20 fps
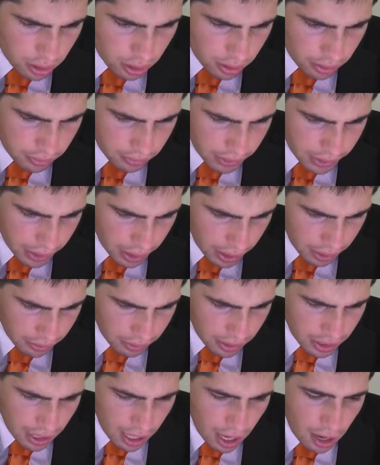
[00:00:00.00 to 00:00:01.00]
Here we go.
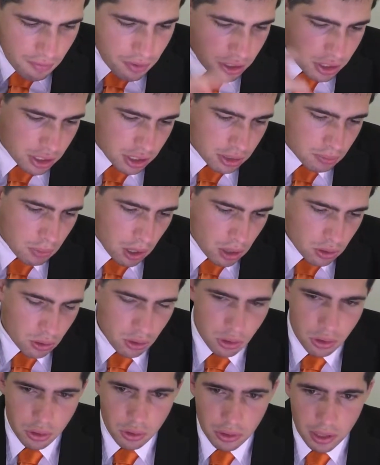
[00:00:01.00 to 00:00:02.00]
Average
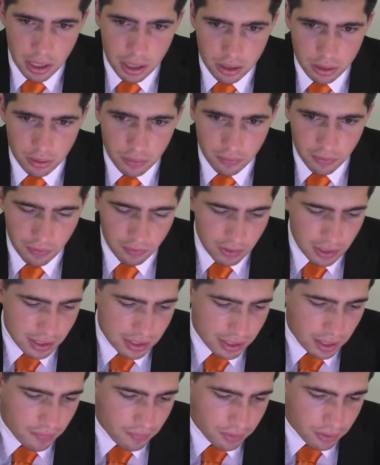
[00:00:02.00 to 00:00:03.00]
disposals
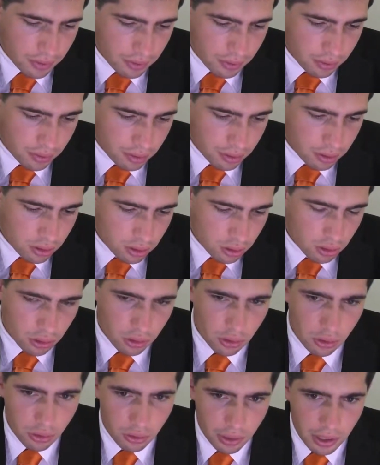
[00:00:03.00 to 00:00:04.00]
357
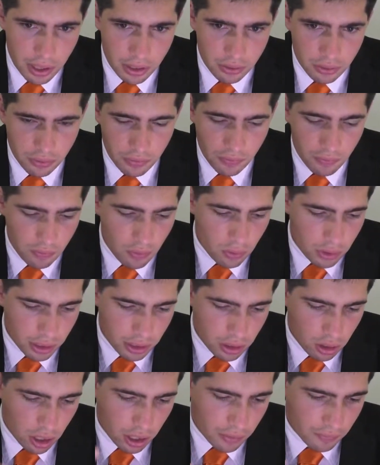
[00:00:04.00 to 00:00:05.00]
to
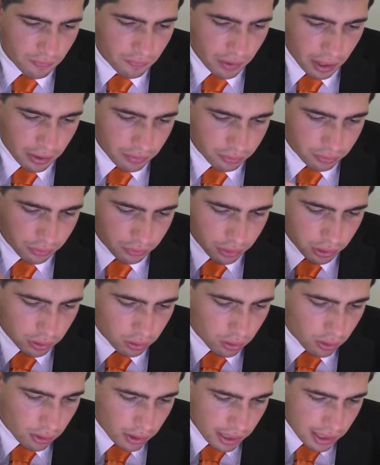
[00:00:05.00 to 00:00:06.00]
349 in favour of the
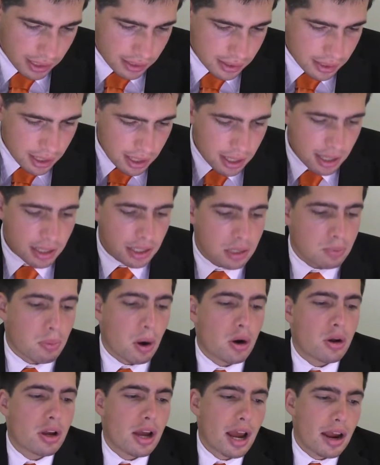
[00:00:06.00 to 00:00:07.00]
Lions.
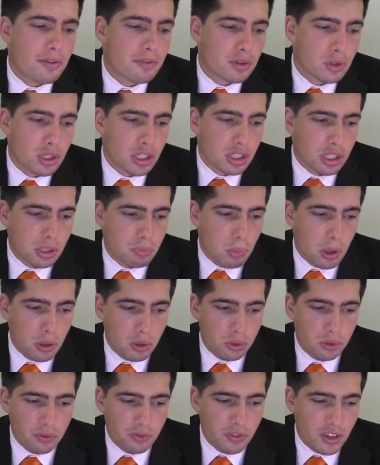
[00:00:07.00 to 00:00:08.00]
Average
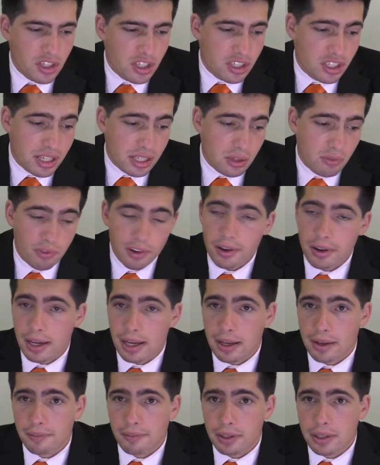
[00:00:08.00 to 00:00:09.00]
disposal efficiency is very
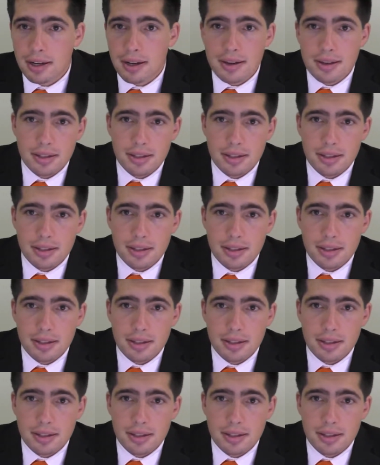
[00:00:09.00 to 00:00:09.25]
even.